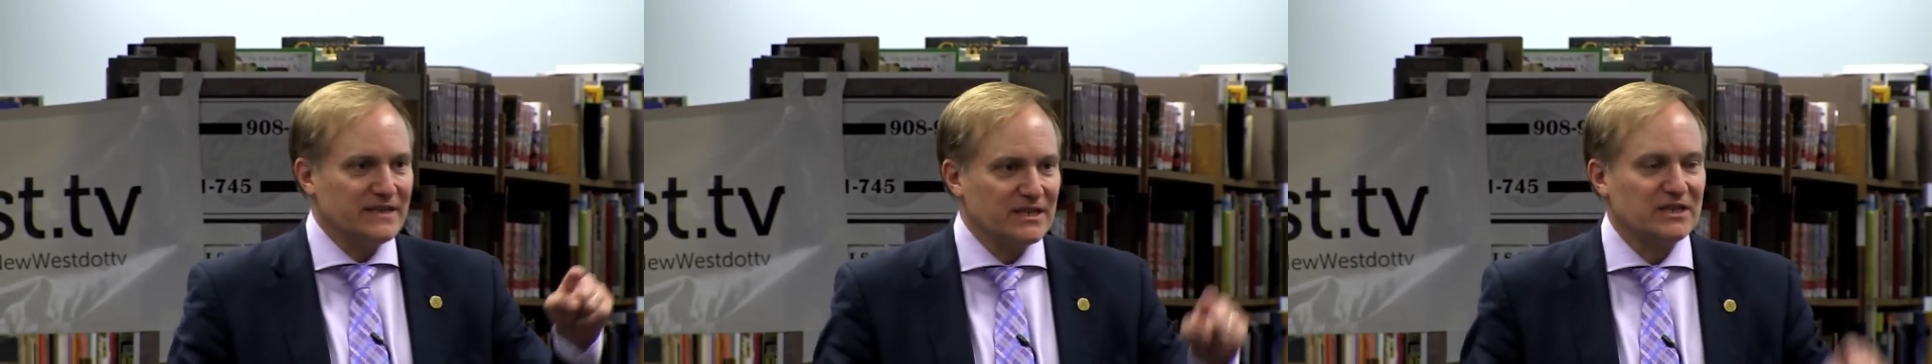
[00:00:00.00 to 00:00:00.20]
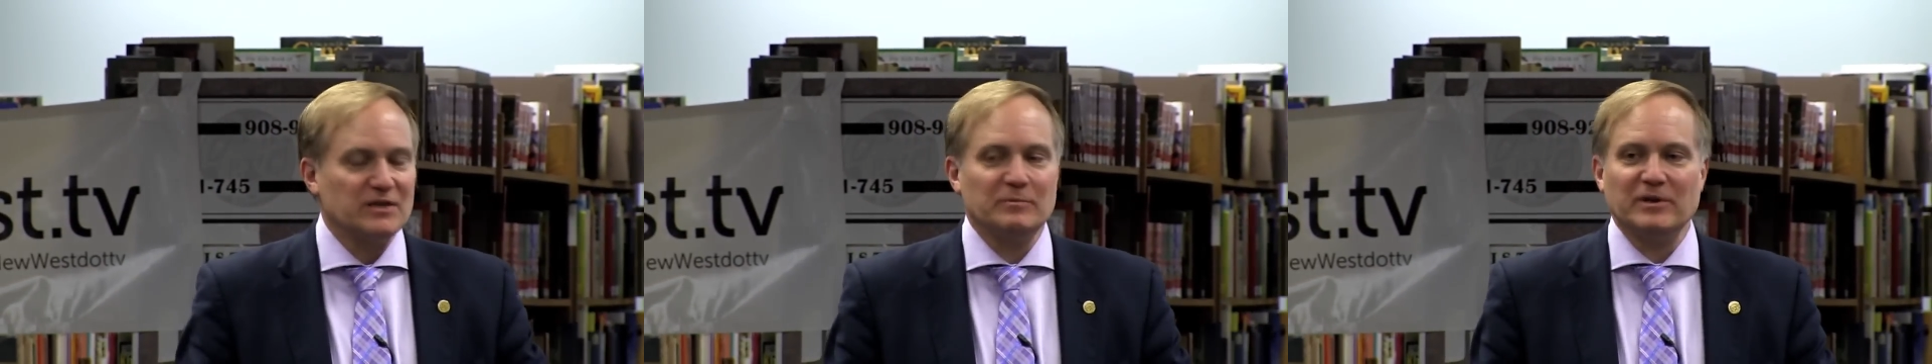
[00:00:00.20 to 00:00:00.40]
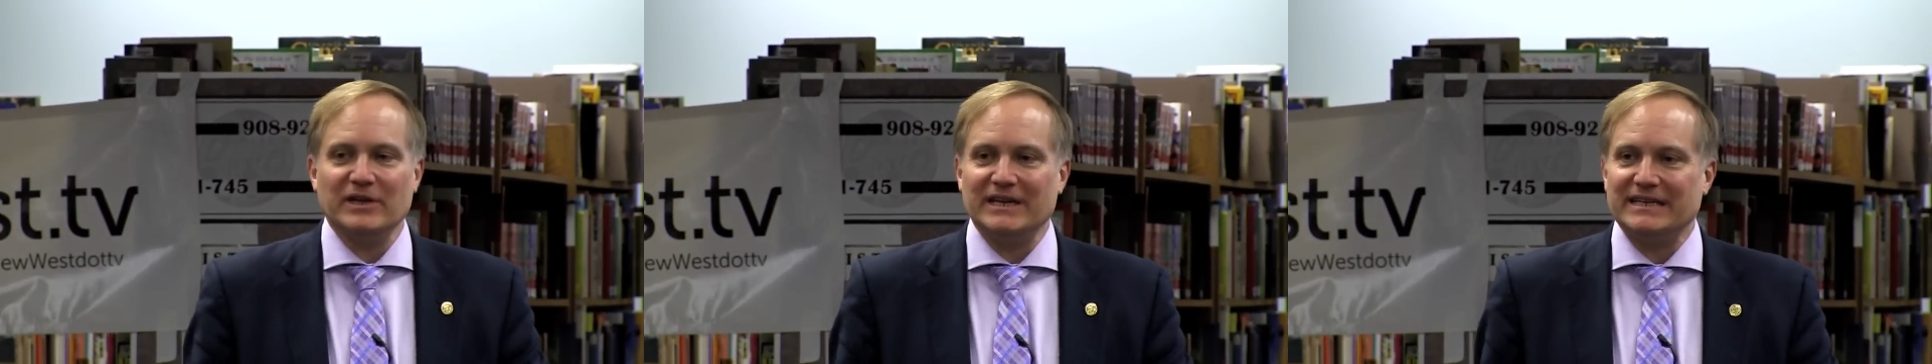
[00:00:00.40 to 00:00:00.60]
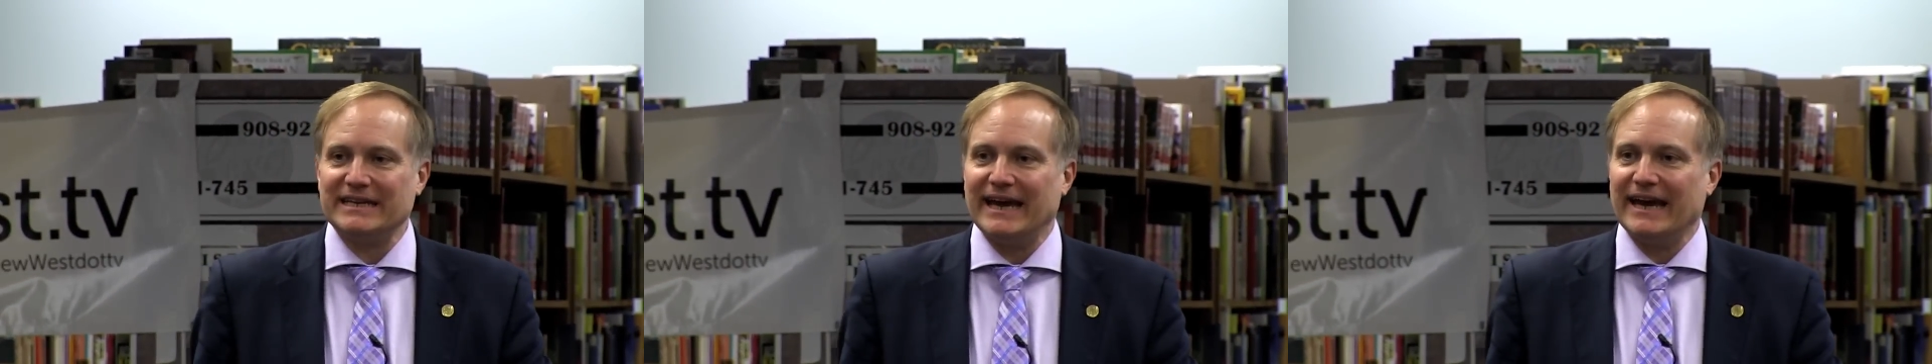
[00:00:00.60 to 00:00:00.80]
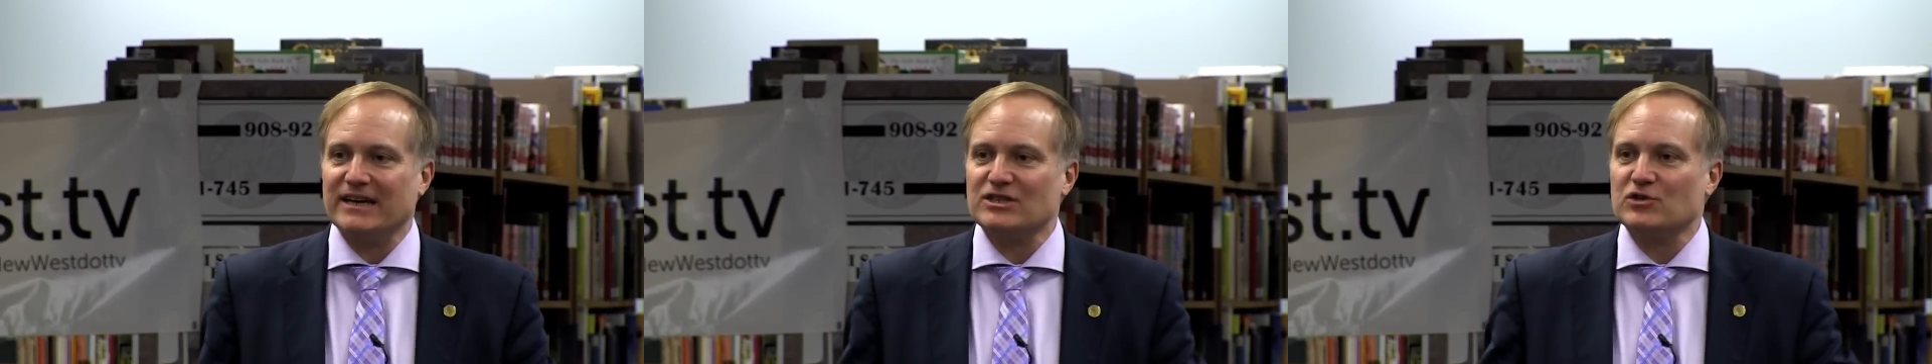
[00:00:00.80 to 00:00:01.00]
disability
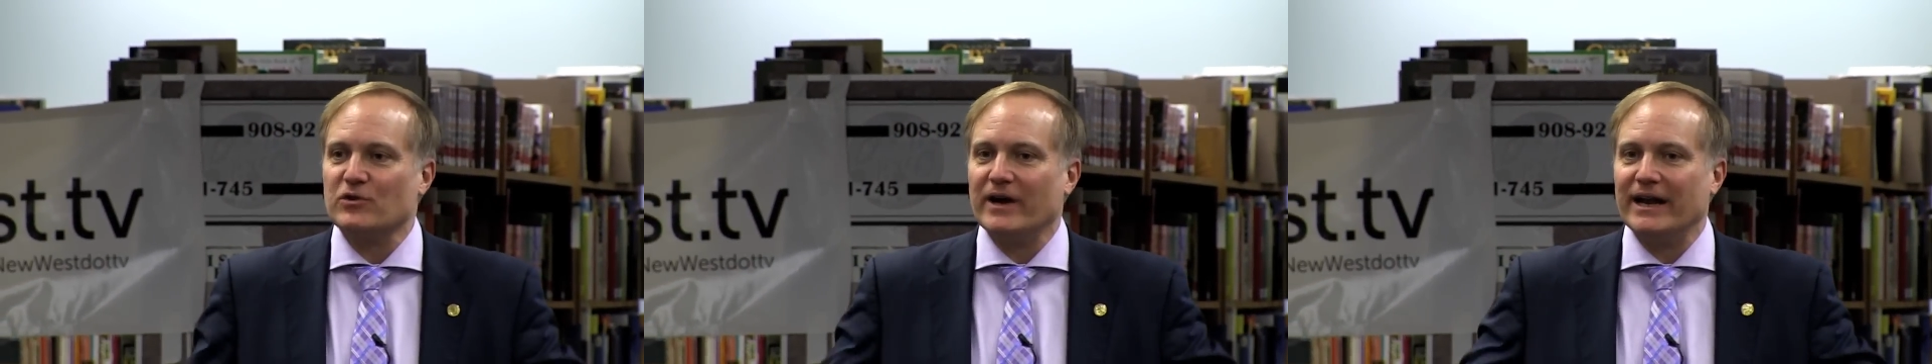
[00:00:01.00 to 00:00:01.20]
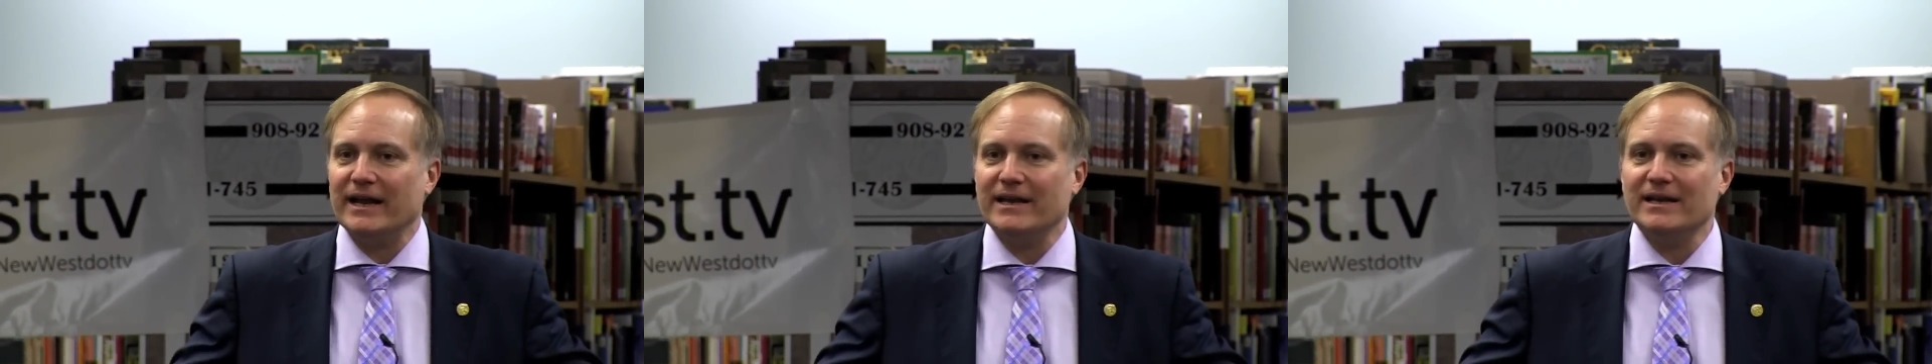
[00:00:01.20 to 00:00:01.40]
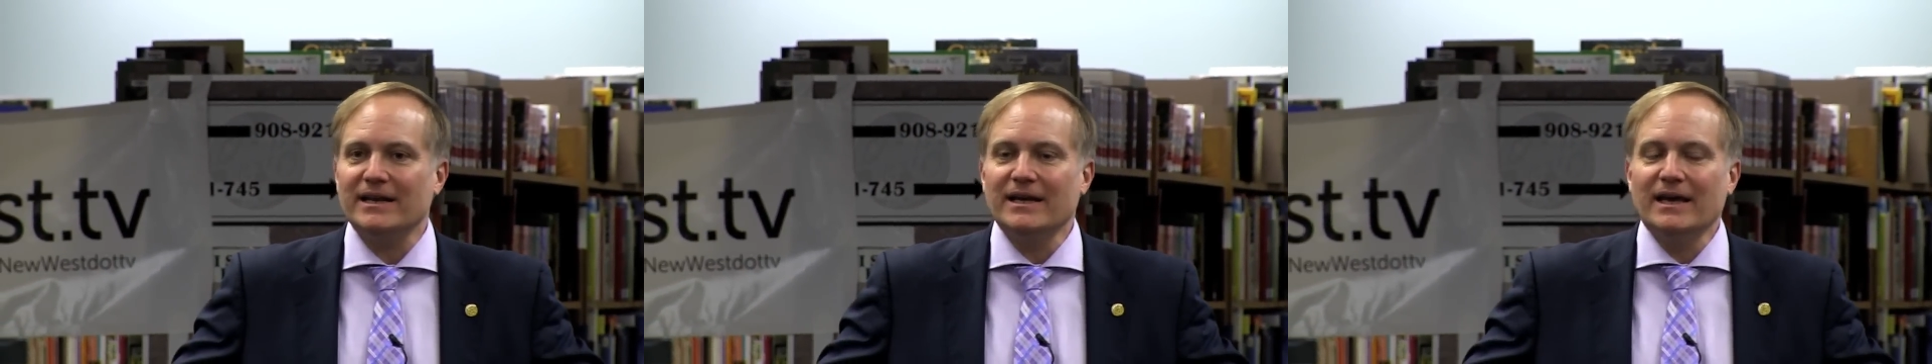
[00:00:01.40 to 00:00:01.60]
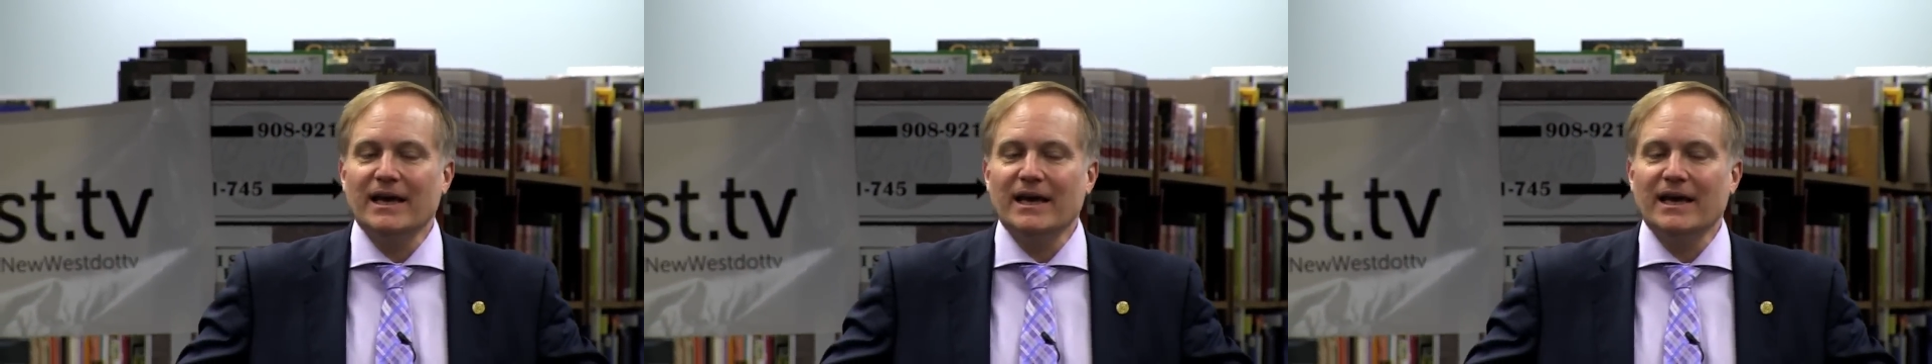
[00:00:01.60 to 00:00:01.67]
tax credit,